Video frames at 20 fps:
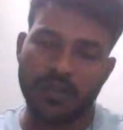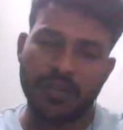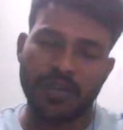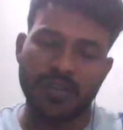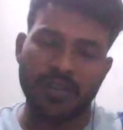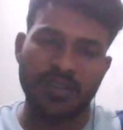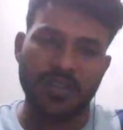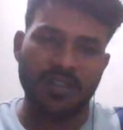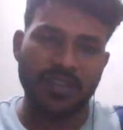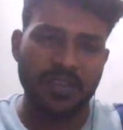
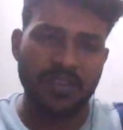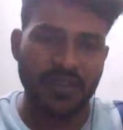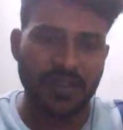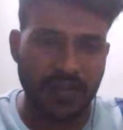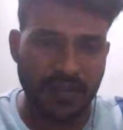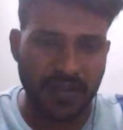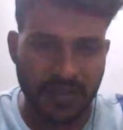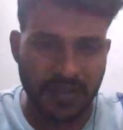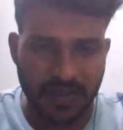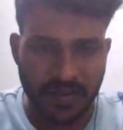VIH
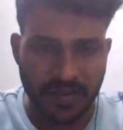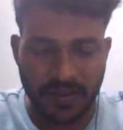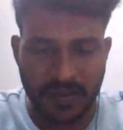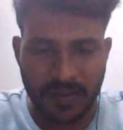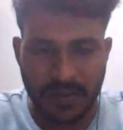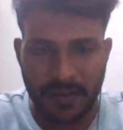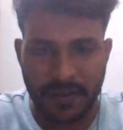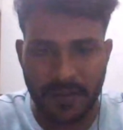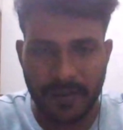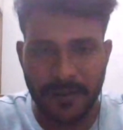is the output
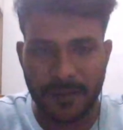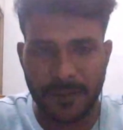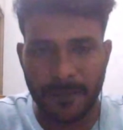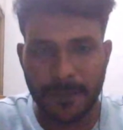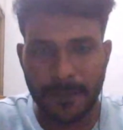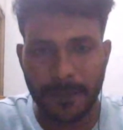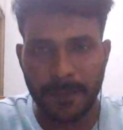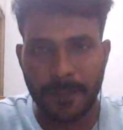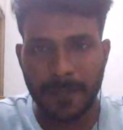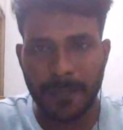voltage
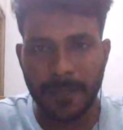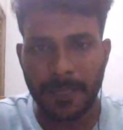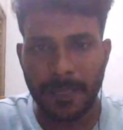high.